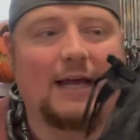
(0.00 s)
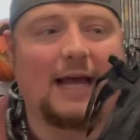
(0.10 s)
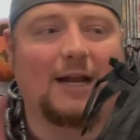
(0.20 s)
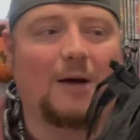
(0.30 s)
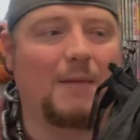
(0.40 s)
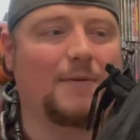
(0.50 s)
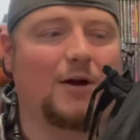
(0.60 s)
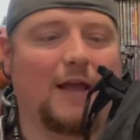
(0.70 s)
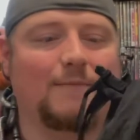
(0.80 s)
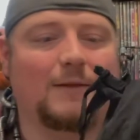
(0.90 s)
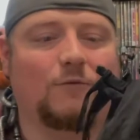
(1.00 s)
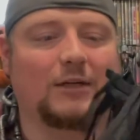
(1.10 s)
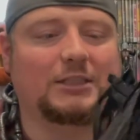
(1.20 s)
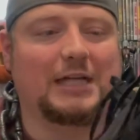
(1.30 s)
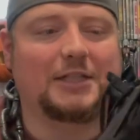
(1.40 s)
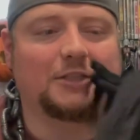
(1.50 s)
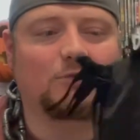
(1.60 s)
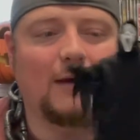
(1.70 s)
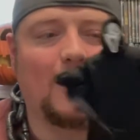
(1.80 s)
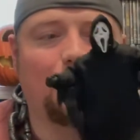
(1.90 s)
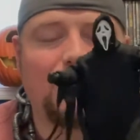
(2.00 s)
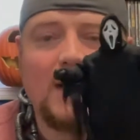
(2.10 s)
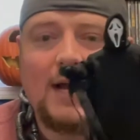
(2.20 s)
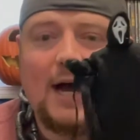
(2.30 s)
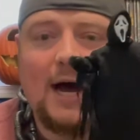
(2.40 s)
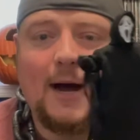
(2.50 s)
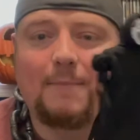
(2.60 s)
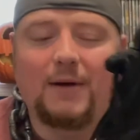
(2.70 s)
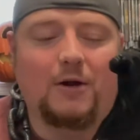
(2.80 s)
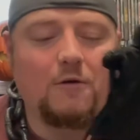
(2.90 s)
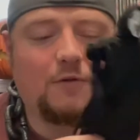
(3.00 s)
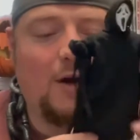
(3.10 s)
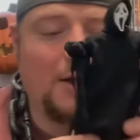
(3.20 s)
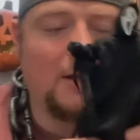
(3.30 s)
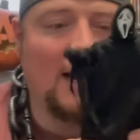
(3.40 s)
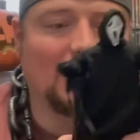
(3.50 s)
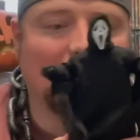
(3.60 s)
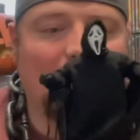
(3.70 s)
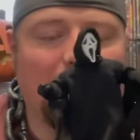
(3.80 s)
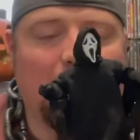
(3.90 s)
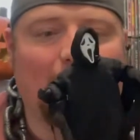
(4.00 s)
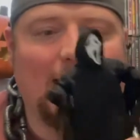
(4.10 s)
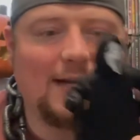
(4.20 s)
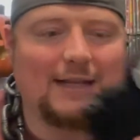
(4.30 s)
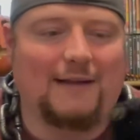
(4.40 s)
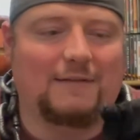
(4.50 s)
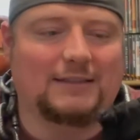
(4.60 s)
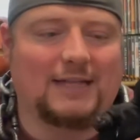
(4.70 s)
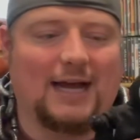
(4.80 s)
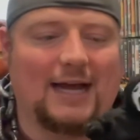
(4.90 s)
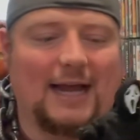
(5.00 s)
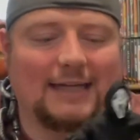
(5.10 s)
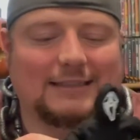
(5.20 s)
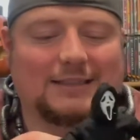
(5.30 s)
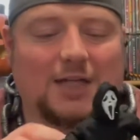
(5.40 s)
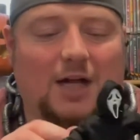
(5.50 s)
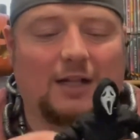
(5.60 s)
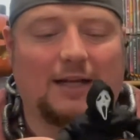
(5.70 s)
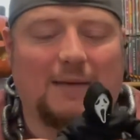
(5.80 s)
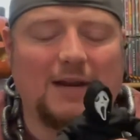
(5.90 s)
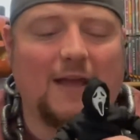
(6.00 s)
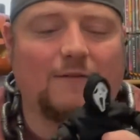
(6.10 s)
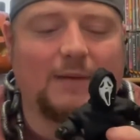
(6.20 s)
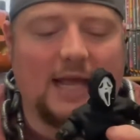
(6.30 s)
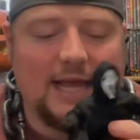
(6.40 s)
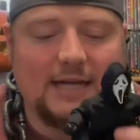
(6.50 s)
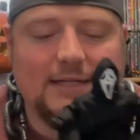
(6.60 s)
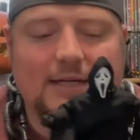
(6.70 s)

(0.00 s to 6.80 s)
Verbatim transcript: And uh, maybe I'll give him the voice changer as well. Uh, but overall, you guys, I'm going to go ahead and give this guy a solid... I'm going to give him an 8.